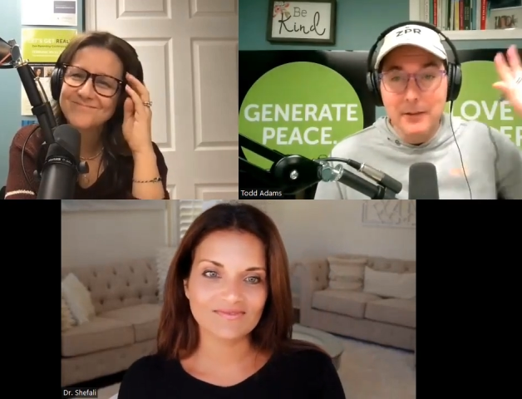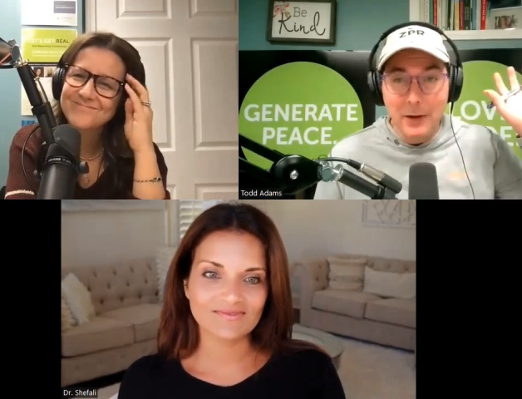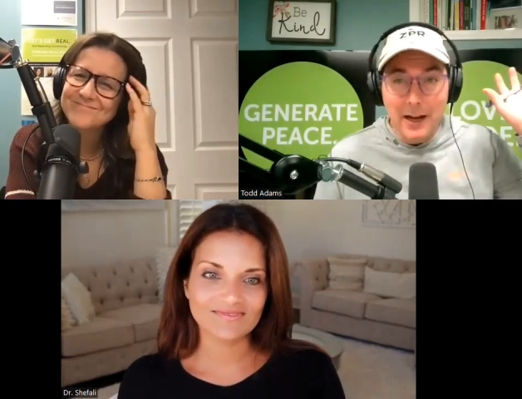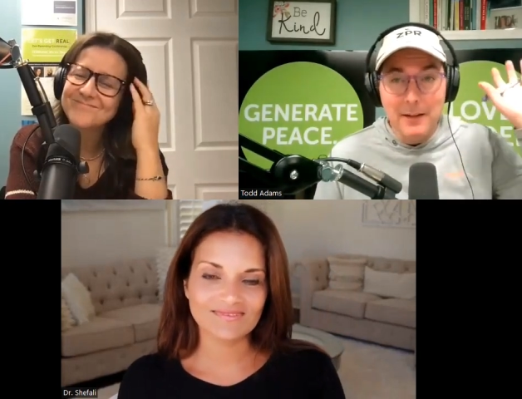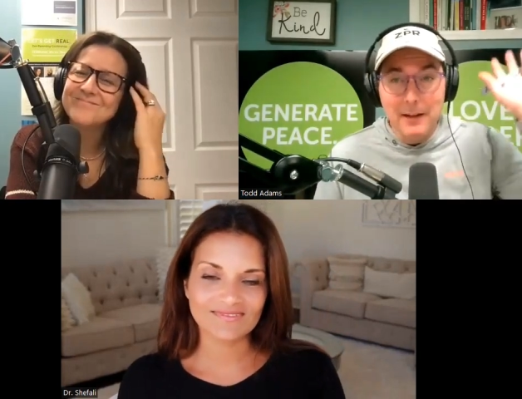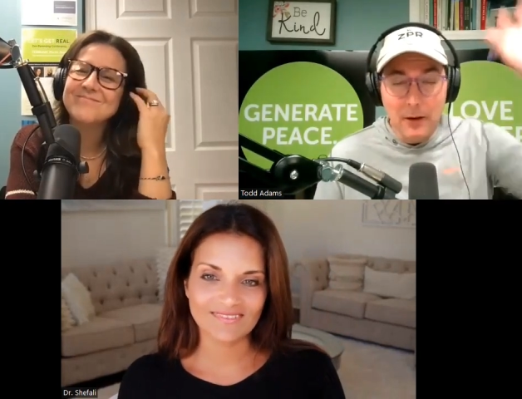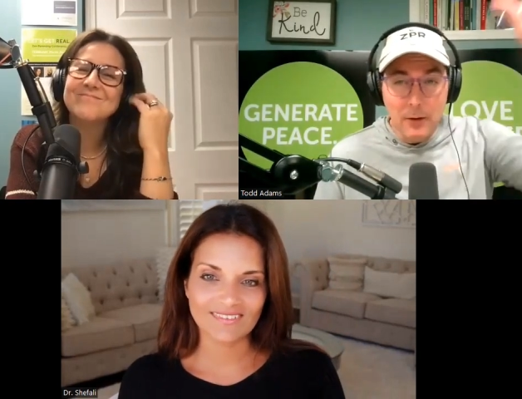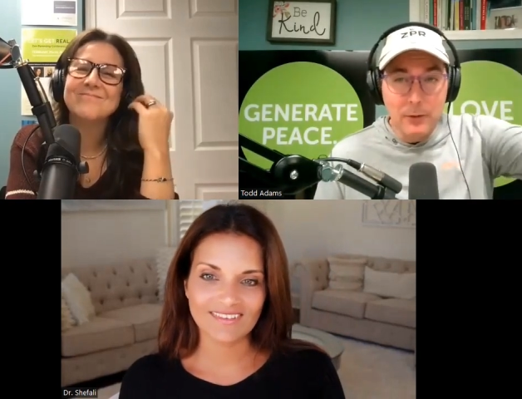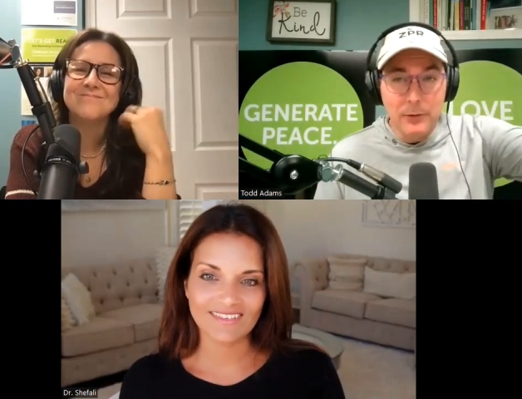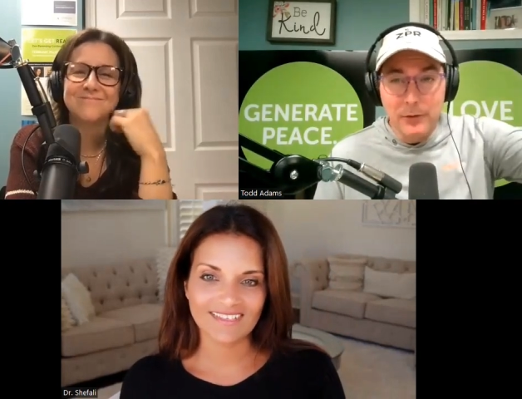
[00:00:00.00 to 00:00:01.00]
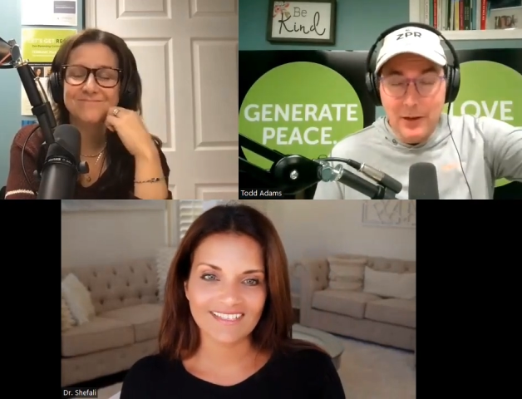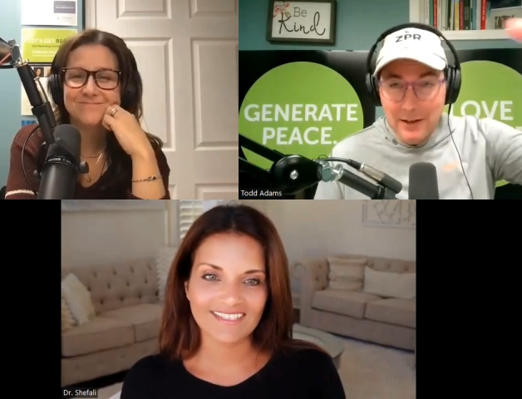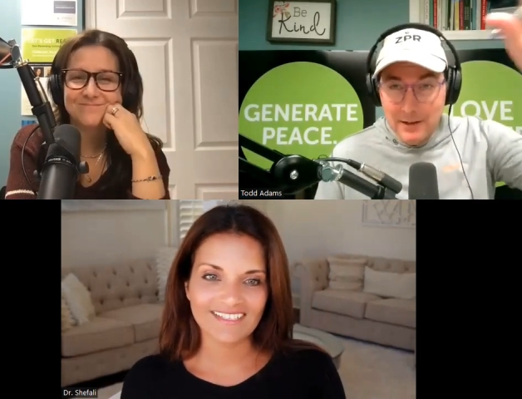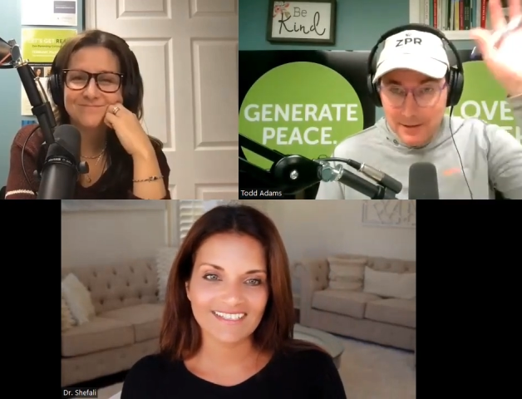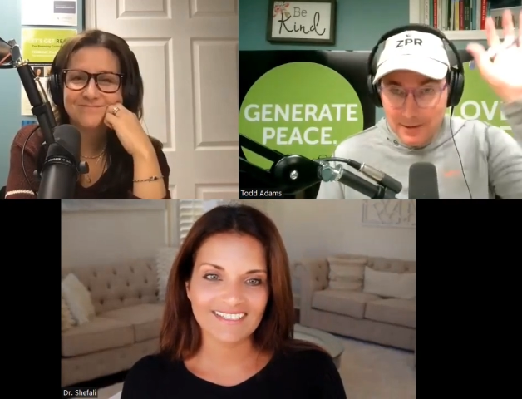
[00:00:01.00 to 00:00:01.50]
Speaker 1: So Cathy goes
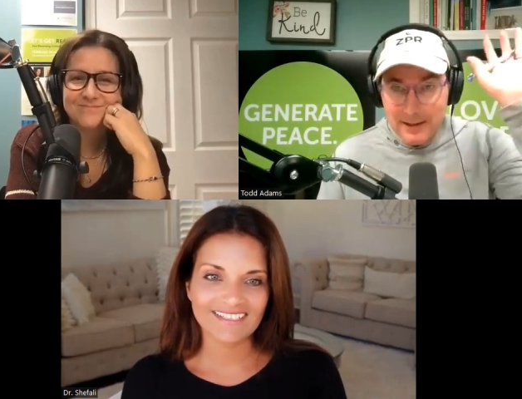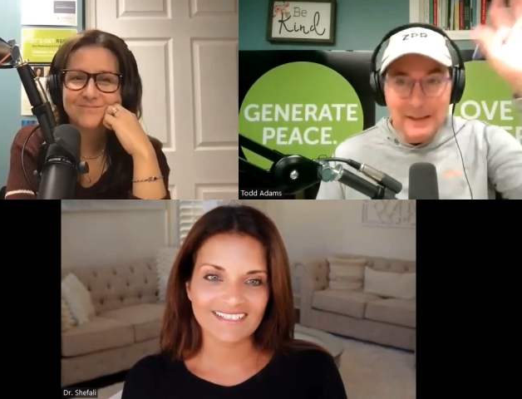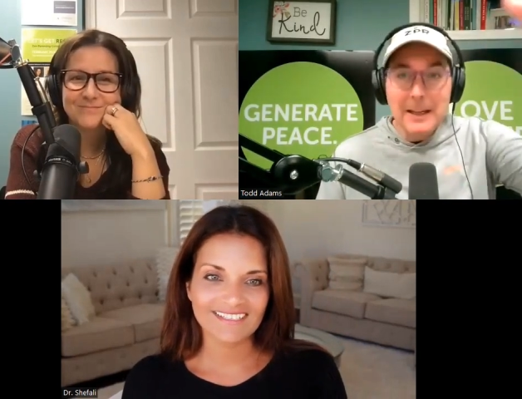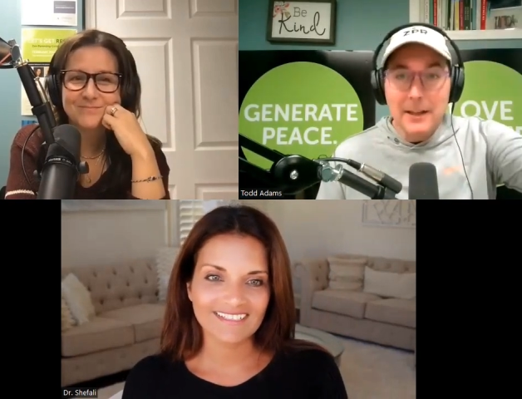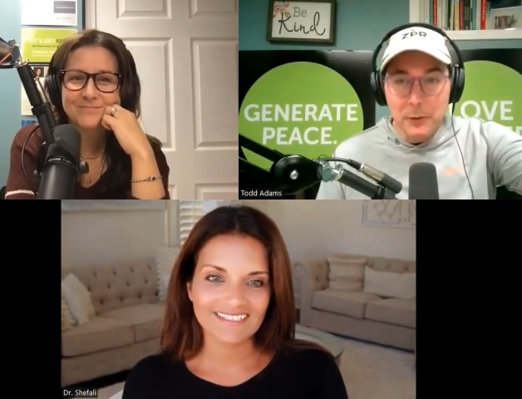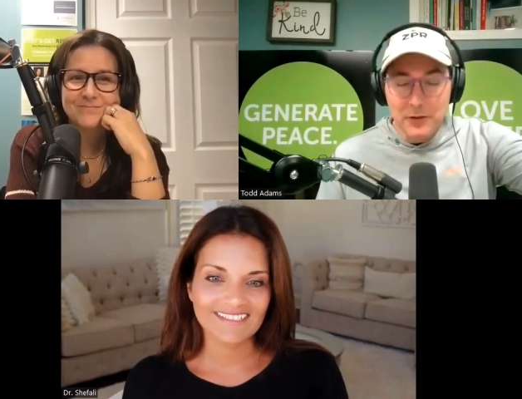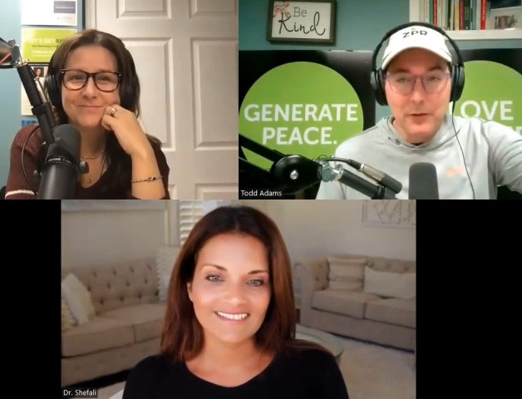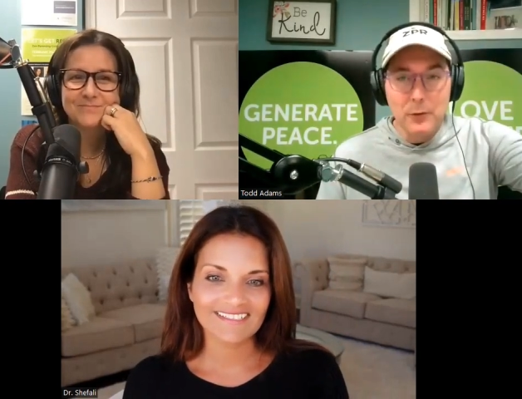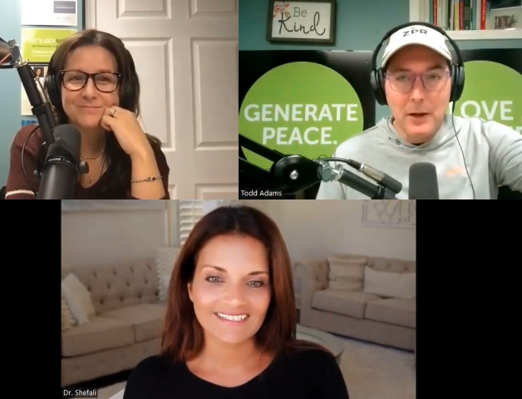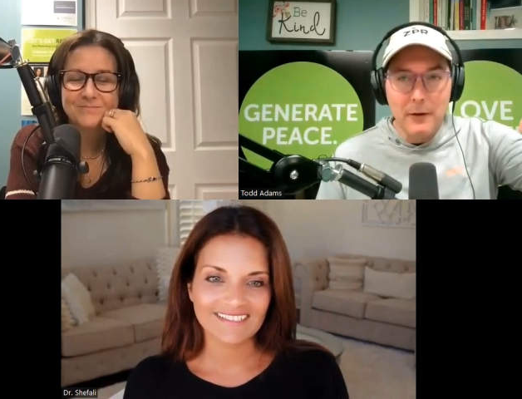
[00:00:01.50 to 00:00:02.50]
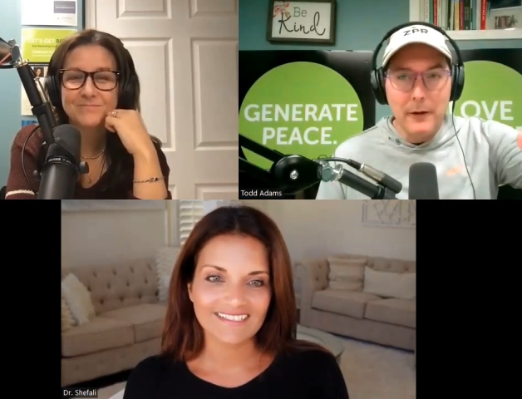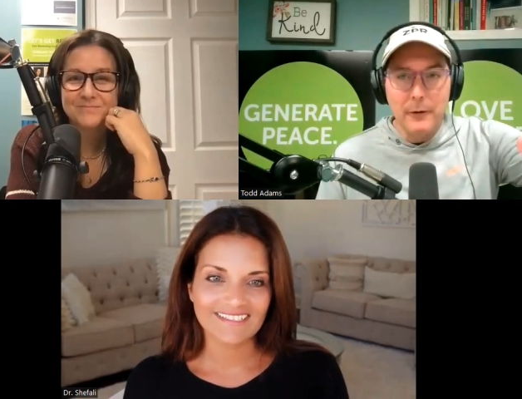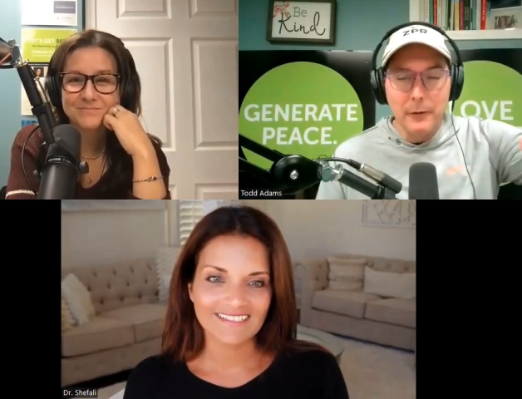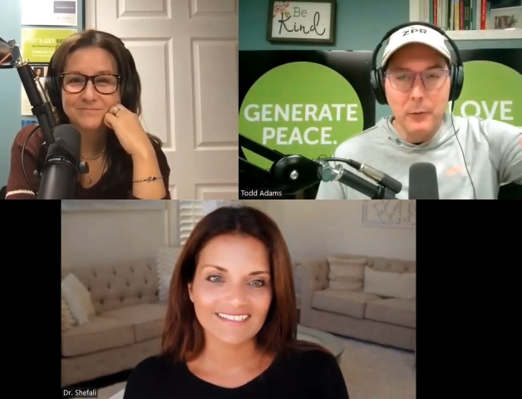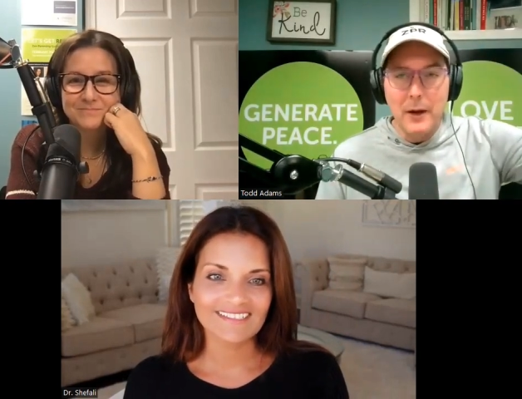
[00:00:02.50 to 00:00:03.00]
to Galena, which is two and a half
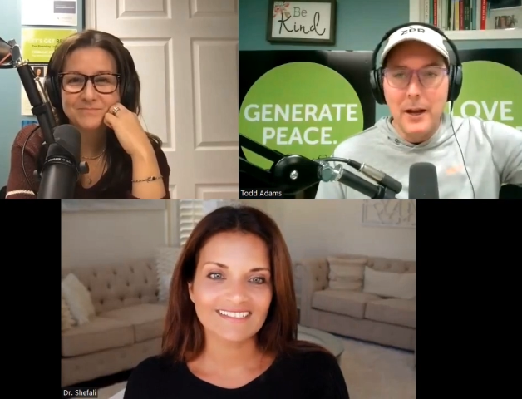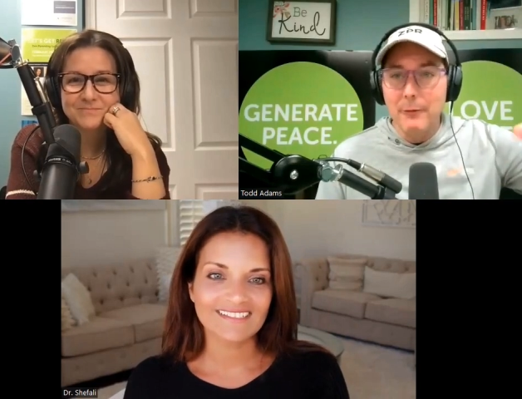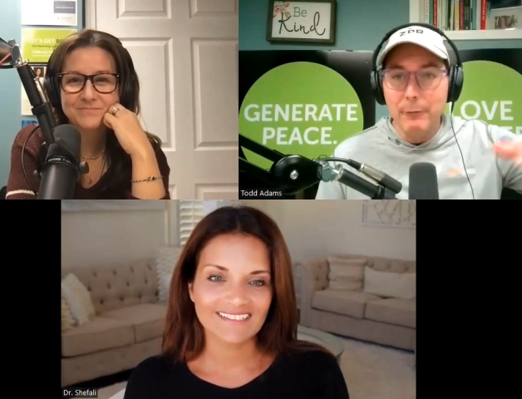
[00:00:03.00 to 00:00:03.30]
hours away,